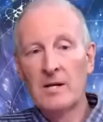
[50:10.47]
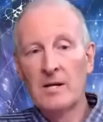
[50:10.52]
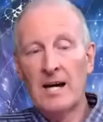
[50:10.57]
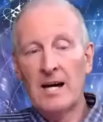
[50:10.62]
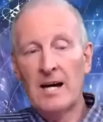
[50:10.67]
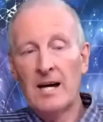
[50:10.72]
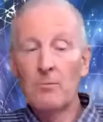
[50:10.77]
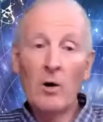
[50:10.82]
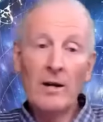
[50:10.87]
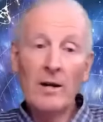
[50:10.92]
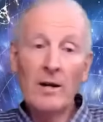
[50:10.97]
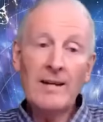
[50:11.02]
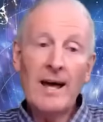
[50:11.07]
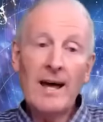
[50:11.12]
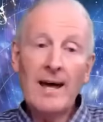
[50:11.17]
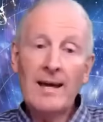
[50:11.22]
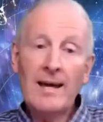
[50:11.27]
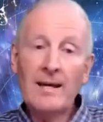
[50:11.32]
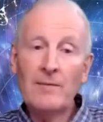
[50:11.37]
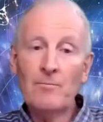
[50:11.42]
And one
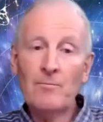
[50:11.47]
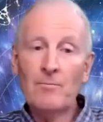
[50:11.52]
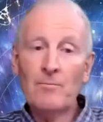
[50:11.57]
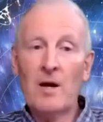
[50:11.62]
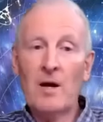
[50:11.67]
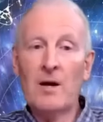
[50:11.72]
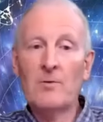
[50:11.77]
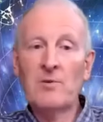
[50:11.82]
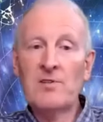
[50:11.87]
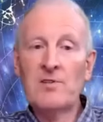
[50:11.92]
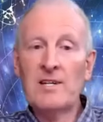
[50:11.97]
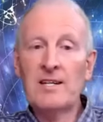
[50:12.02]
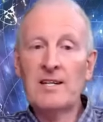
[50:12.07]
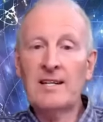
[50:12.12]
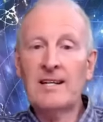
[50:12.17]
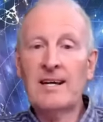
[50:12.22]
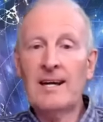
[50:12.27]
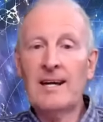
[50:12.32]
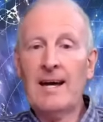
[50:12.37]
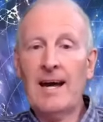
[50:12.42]
day I was in
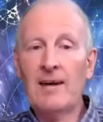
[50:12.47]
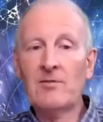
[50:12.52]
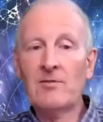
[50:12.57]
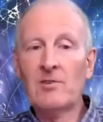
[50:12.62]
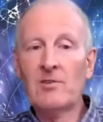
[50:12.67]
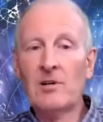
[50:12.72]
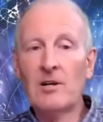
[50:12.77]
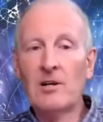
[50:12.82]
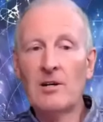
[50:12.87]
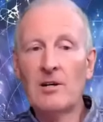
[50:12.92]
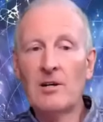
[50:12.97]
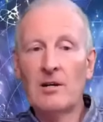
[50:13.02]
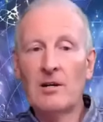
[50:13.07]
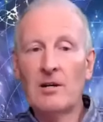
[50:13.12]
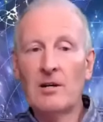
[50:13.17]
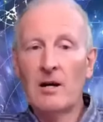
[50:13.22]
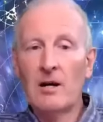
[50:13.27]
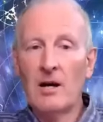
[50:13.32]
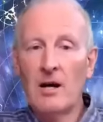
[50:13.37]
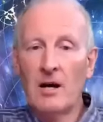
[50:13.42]
an encounter
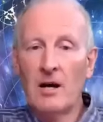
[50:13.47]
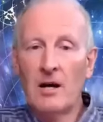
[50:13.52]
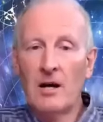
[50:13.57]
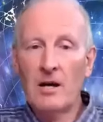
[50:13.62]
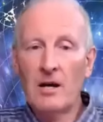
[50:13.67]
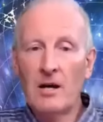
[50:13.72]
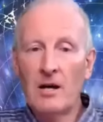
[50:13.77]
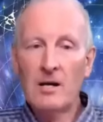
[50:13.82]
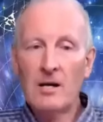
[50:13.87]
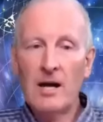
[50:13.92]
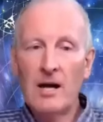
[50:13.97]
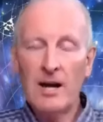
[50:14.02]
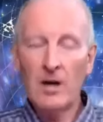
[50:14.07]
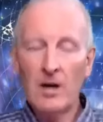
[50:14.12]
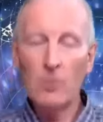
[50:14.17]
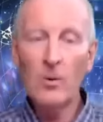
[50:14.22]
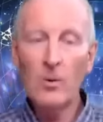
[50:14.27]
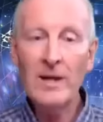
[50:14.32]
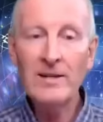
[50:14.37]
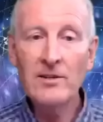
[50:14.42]
and
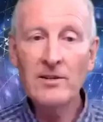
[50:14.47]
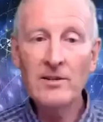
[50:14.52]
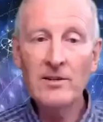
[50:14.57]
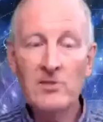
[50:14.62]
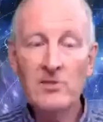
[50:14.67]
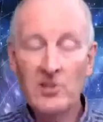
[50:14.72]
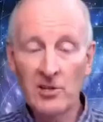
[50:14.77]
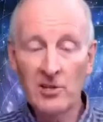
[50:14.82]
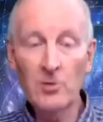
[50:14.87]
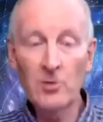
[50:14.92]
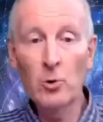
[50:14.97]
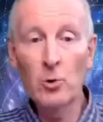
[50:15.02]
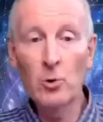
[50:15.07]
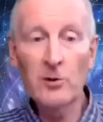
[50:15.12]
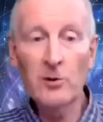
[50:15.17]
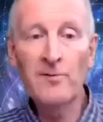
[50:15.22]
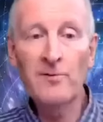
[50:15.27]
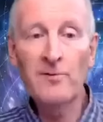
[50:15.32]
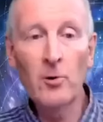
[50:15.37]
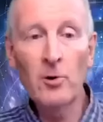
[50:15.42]
I went to the
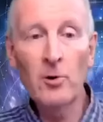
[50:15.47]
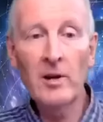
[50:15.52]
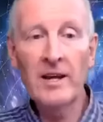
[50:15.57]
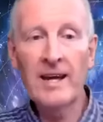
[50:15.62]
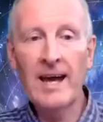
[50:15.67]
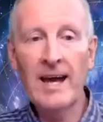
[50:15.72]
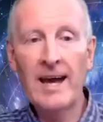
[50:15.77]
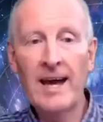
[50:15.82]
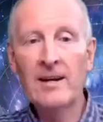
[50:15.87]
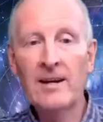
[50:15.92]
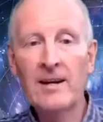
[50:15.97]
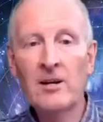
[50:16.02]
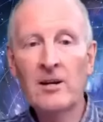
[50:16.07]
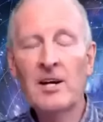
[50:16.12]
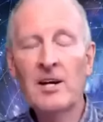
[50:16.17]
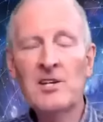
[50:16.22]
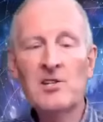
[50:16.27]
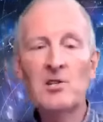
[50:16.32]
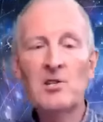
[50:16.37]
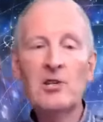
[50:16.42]
waterfall again and I
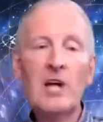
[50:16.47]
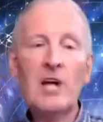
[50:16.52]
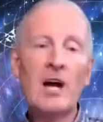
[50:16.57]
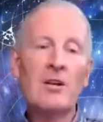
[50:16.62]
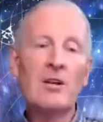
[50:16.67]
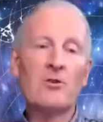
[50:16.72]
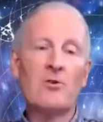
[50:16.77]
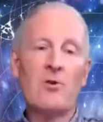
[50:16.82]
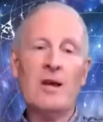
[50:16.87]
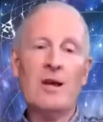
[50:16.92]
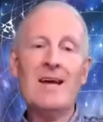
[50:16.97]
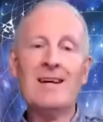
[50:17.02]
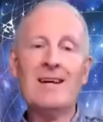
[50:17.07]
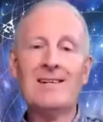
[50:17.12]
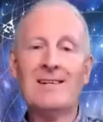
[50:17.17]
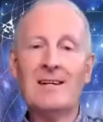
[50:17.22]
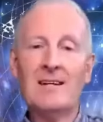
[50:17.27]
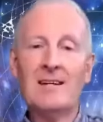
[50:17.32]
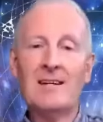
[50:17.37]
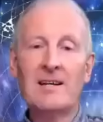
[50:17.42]
stood under
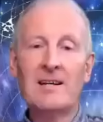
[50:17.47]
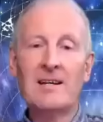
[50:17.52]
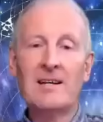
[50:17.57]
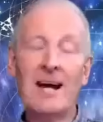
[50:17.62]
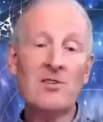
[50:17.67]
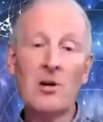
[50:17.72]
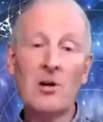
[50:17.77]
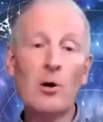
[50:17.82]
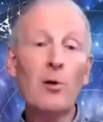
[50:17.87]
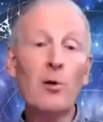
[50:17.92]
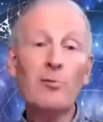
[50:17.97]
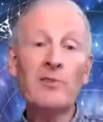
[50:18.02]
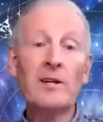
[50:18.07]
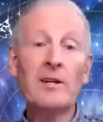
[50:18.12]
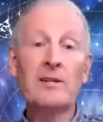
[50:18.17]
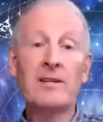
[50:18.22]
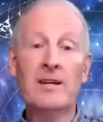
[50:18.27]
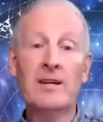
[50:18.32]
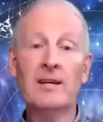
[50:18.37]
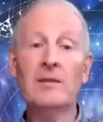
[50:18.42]
it, as I
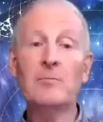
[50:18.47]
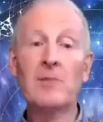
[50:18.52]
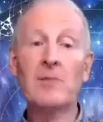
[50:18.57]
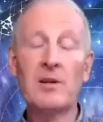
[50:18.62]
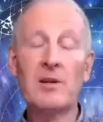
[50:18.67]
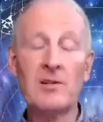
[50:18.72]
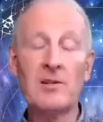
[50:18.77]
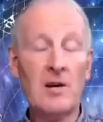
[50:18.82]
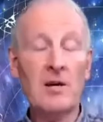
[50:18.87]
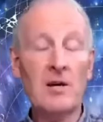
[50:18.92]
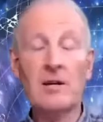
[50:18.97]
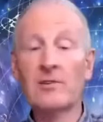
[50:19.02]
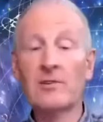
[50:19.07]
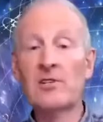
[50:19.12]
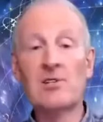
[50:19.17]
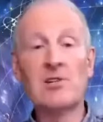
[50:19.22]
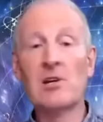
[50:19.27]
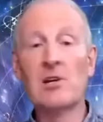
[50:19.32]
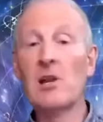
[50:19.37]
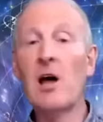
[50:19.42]
often did, because I
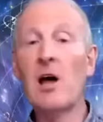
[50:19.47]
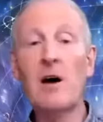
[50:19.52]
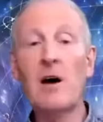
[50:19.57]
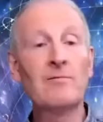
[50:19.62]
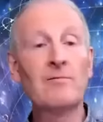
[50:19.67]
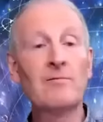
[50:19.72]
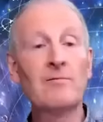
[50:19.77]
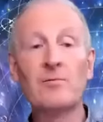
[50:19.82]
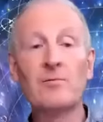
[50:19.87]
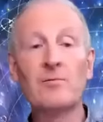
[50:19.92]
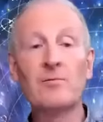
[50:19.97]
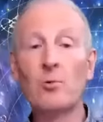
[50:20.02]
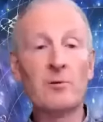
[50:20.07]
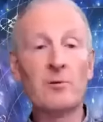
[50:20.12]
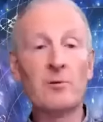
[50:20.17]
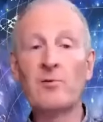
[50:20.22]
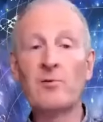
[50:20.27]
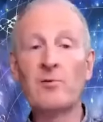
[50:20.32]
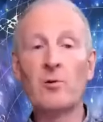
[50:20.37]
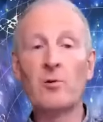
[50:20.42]
just loved
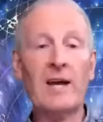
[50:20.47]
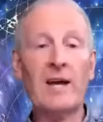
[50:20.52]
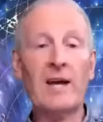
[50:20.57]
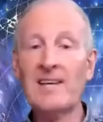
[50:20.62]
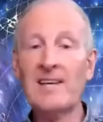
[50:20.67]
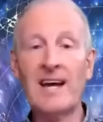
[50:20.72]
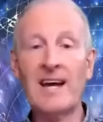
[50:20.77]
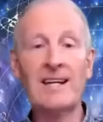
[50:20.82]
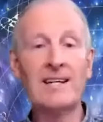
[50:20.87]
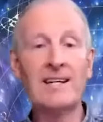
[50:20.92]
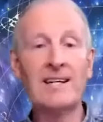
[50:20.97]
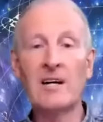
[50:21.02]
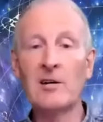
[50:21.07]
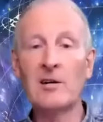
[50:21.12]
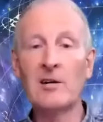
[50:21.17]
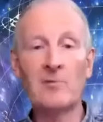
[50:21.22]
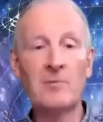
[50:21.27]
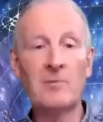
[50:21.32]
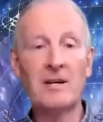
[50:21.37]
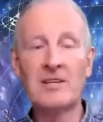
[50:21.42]
waterfall cascading
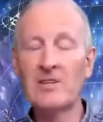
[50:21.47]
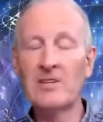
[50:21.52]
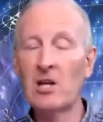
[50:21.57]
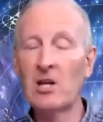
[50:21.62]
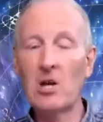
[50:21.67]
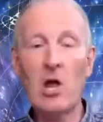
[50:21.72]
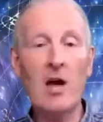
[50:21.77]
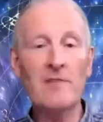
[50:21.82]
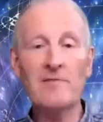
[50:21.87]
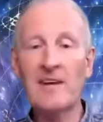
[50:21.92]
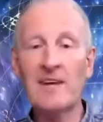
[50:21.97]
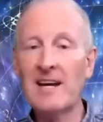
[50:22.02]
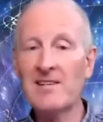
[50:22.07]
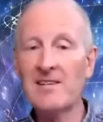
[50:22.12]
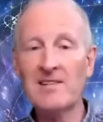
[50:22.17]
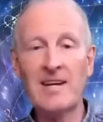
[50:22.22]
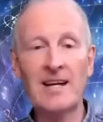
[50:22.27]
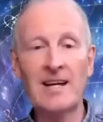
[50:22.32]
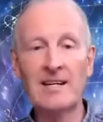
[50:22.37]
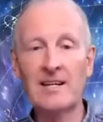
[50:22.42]
over me and the life
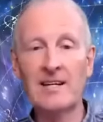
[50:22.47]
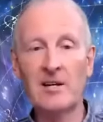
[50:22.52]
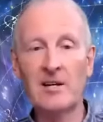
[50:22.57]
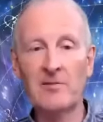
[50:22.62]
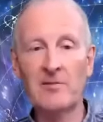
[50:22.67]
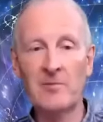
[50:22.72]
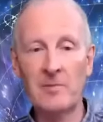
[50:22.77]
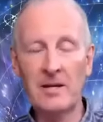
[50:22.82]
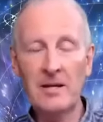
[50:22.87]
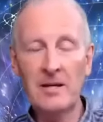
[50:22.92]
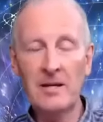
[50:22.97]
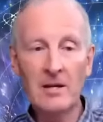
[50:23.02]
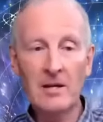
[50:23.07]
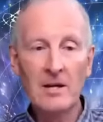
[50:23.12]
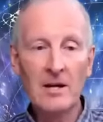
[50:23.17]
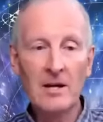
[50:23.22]
cascading over me.